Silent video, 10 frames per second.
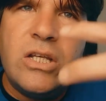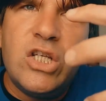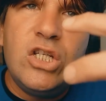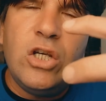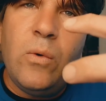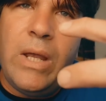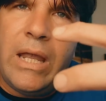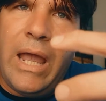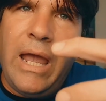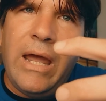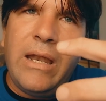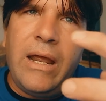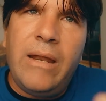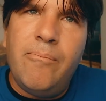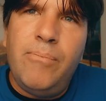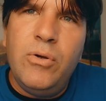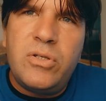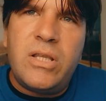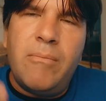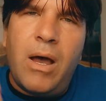is doing and
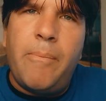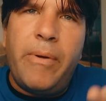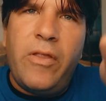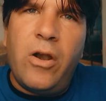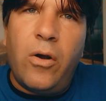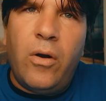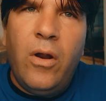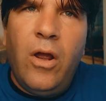boost them up in their